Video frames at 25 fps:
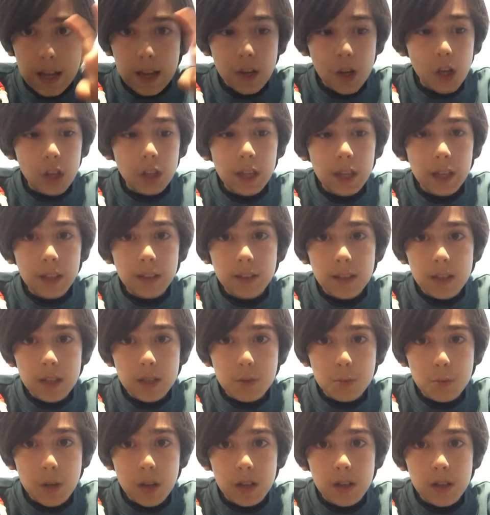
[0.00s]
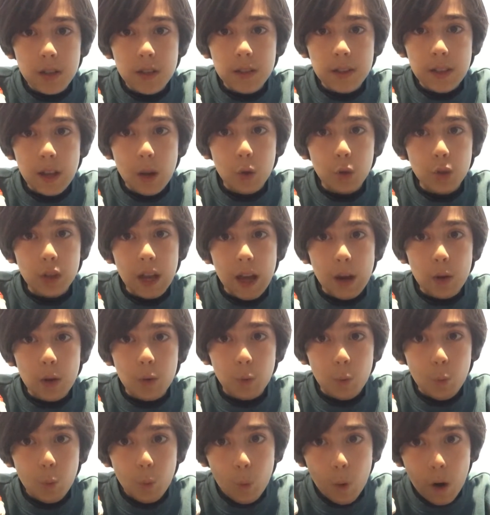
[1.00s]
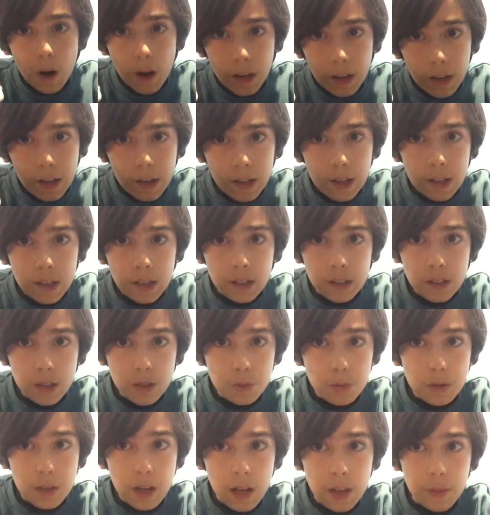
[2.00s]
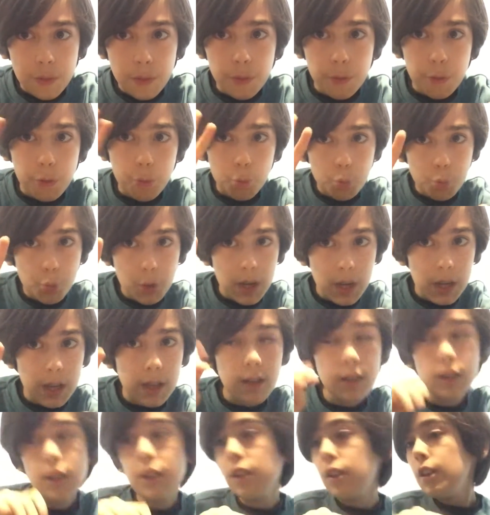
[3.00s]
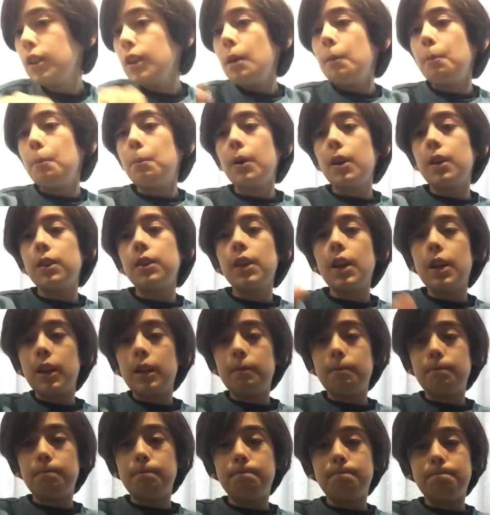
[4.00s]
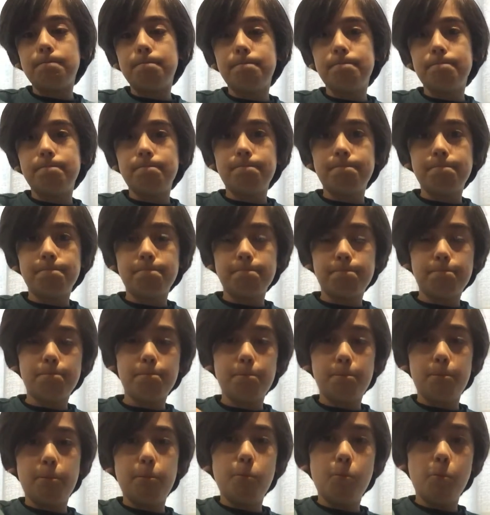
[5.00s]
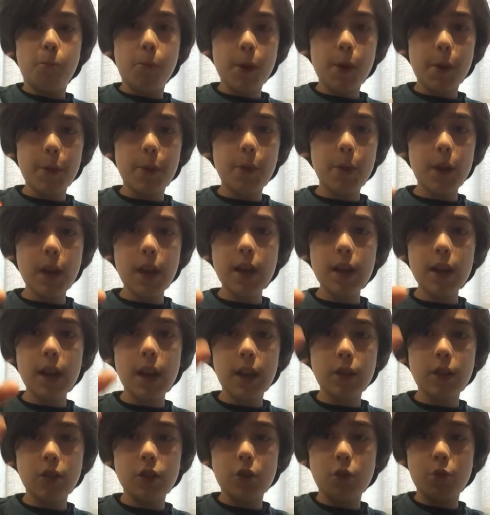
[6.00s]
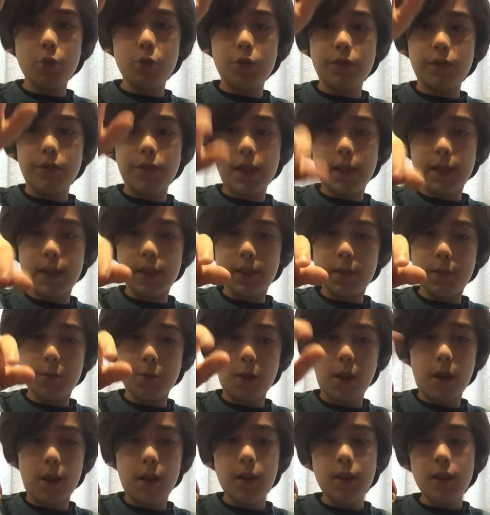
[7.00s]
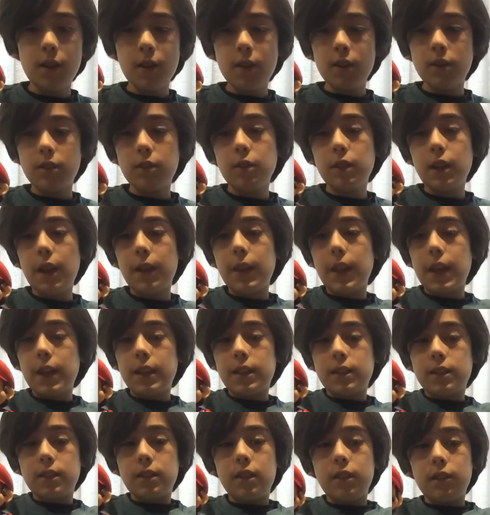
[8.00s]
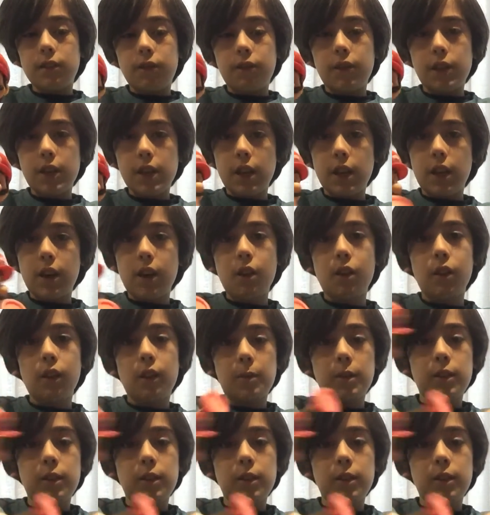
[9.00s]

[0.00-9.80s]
Not like this one that only had one. This one had three. But then, but then I chose this one. So yeah, that's the video. Let